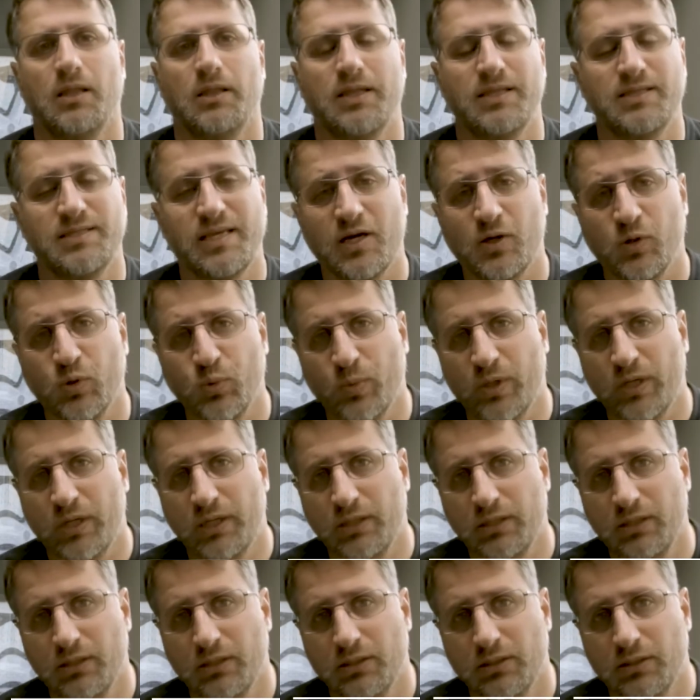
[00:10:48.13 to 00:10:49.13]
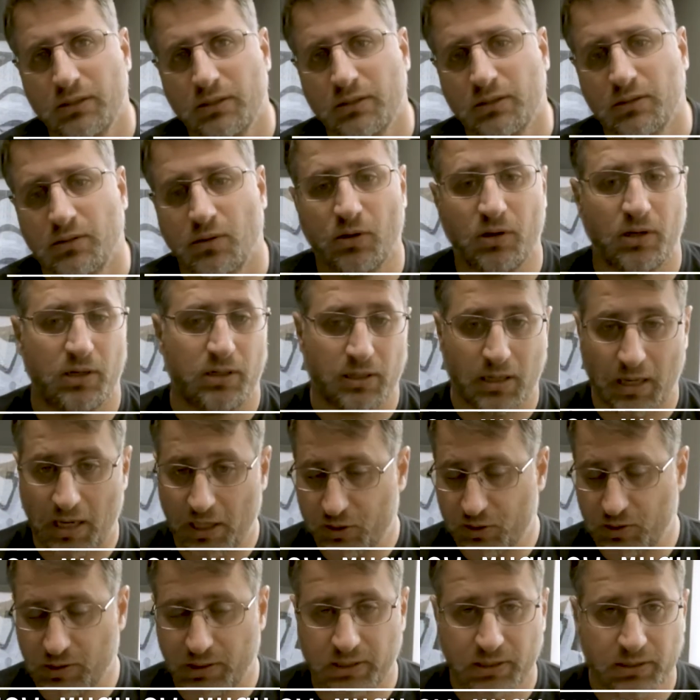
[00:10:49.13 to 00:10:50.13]
The second one, or
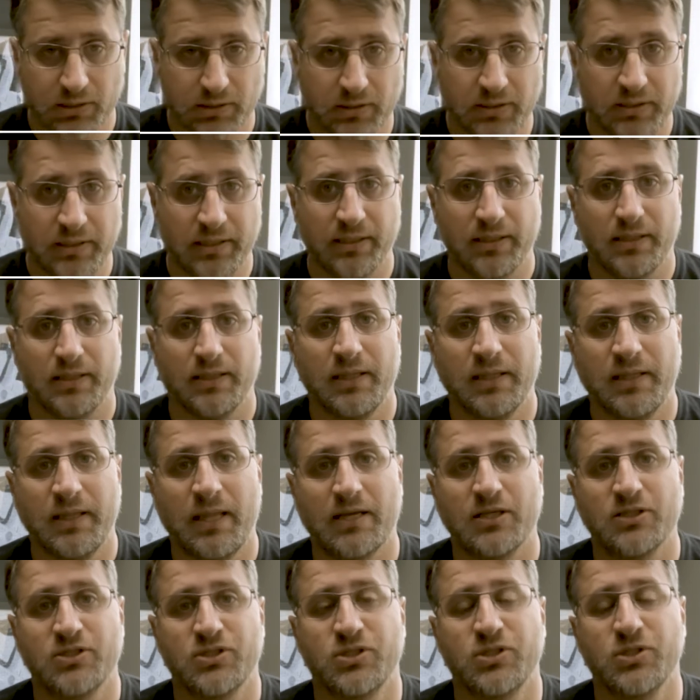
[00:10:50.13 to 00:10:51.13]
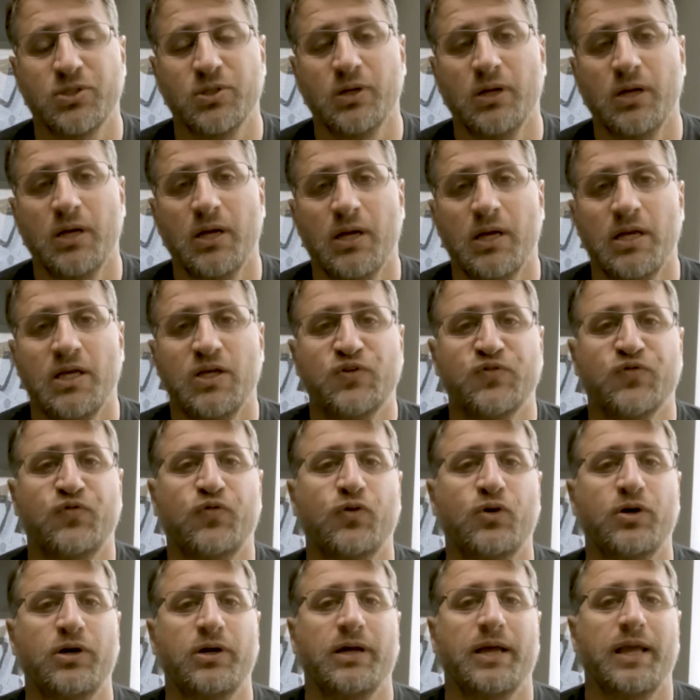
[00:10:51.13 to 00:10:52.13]
actually the next two, is
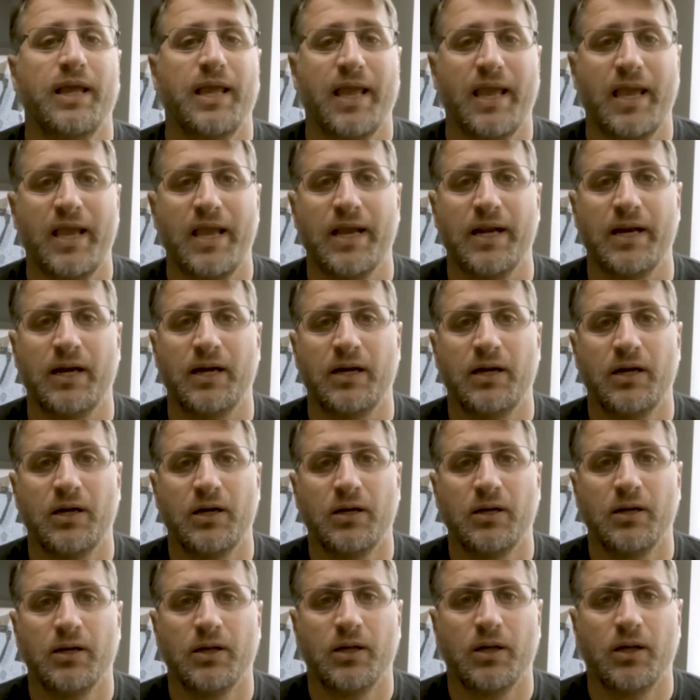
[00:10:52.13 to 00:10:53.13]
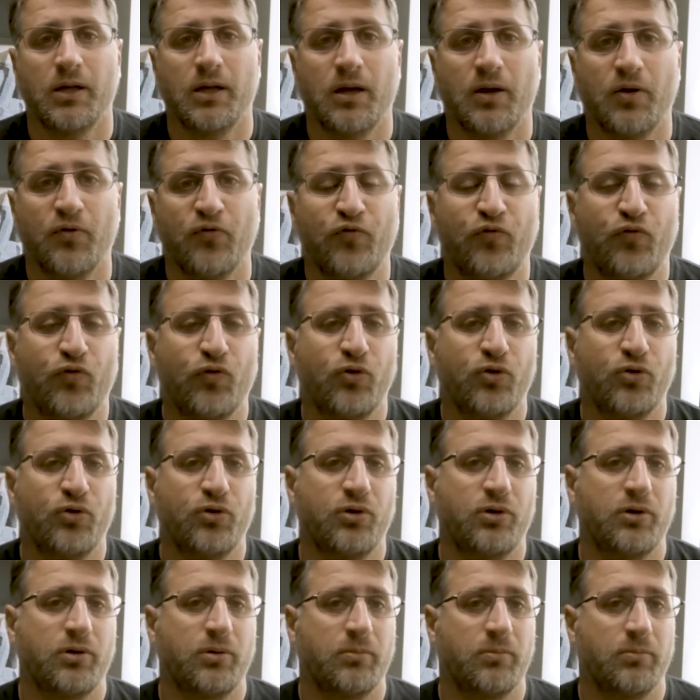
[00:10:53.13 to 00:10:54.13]
for air.
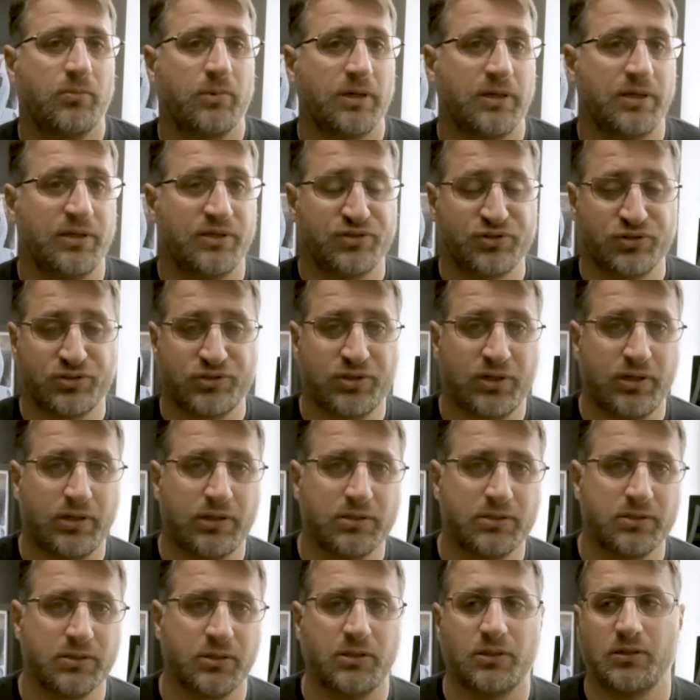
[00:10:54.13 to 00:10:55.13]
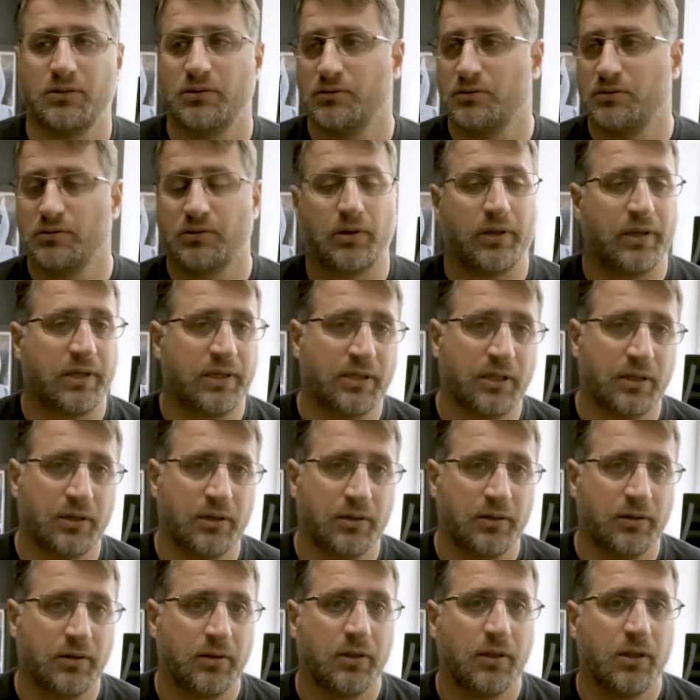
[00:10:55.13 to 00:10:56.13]
For instructor in
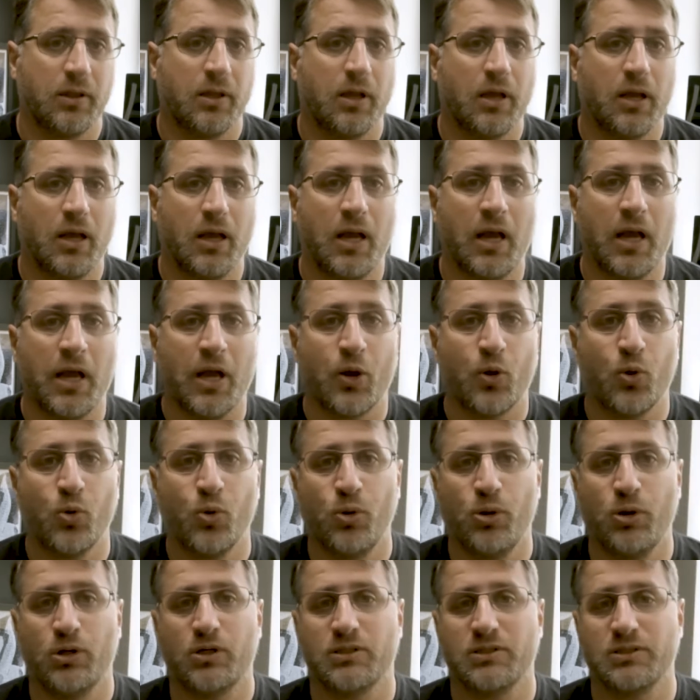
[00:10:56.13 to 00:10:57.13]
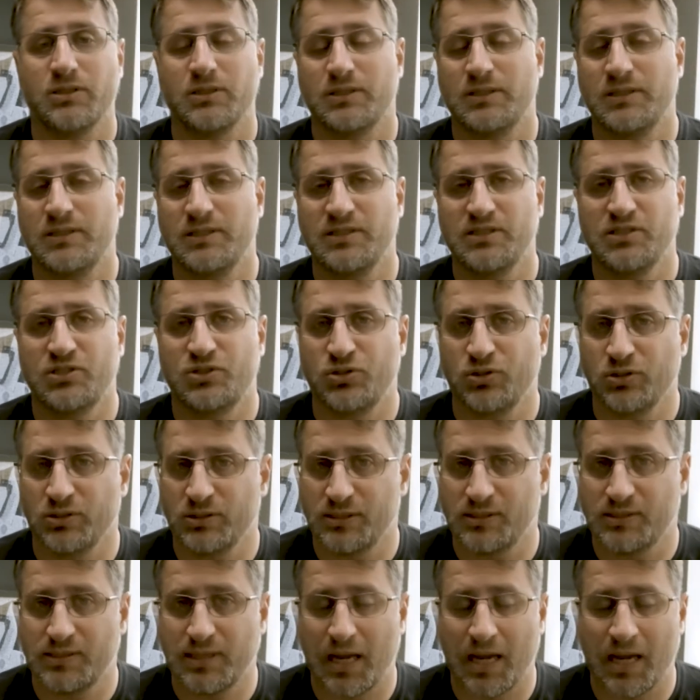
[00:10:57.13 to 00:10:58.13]
a course, this is used
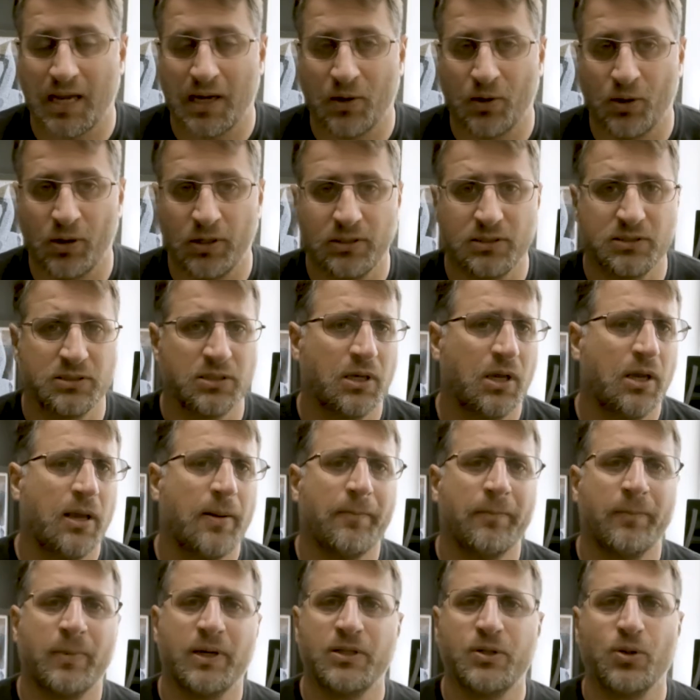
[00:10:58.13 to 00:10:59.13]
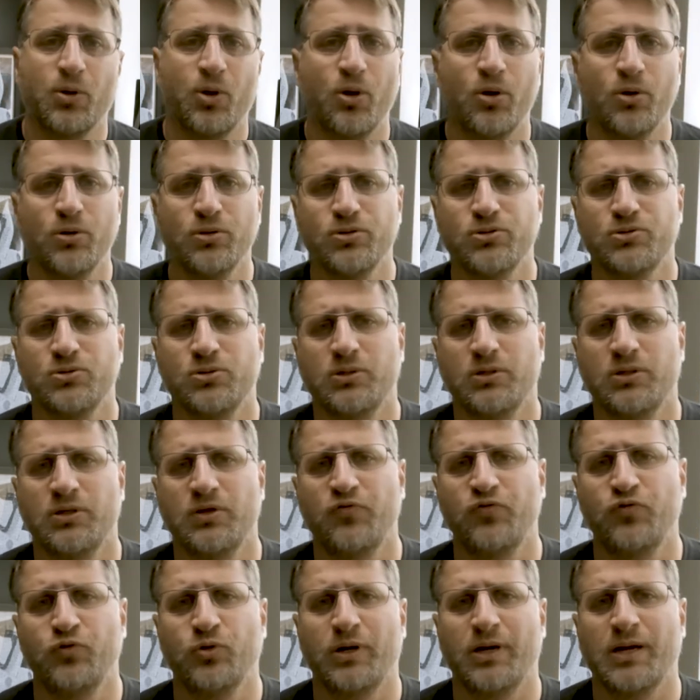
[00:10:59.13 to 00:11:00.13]
a lot, but also
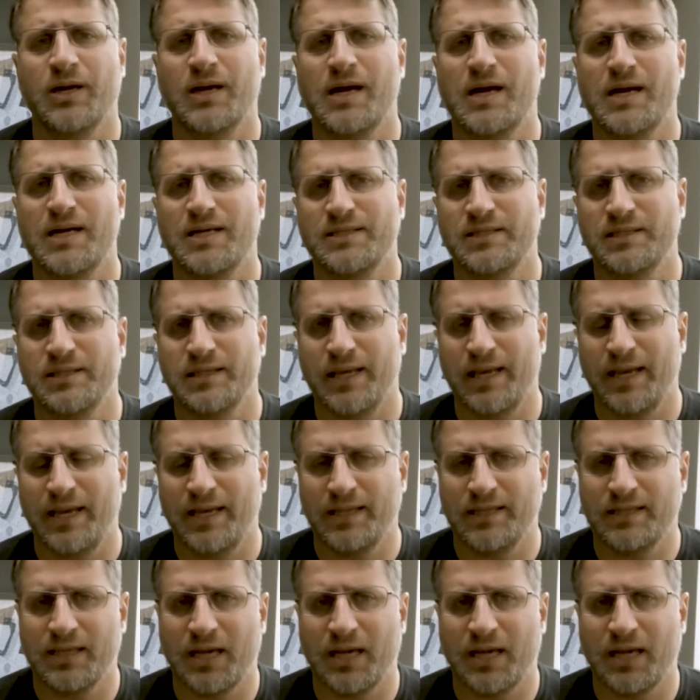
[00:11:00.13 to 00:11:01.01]
if you are guiding a